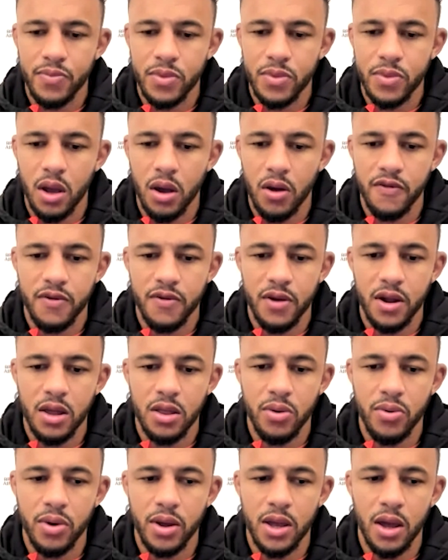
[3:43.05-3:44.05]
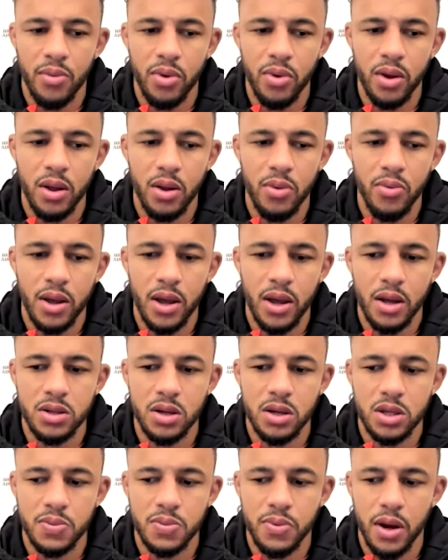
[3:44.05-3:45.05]
hopefully at the weekend we get to
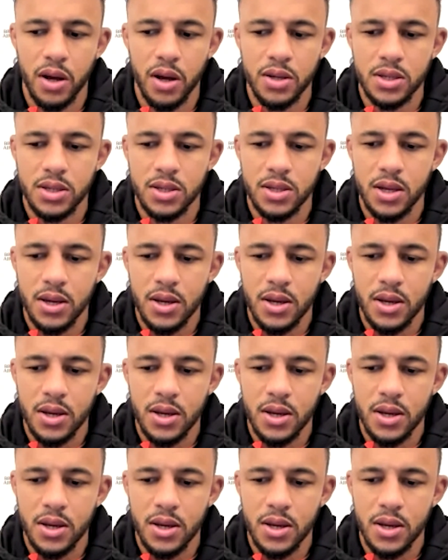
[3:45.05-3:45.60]
express